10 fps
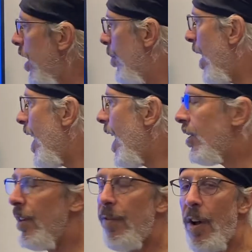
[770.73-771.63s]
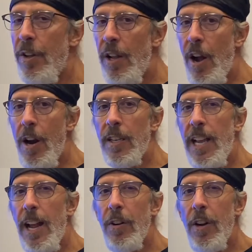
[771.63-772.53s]
It might actually fall in the harsh
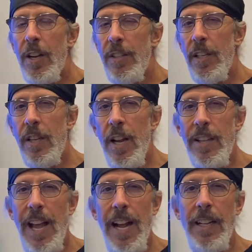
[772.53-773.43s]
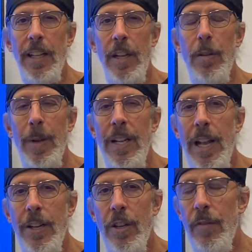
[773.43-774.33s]
category because it does act a little bit
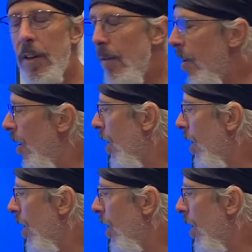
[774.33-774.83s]
like Juvederm,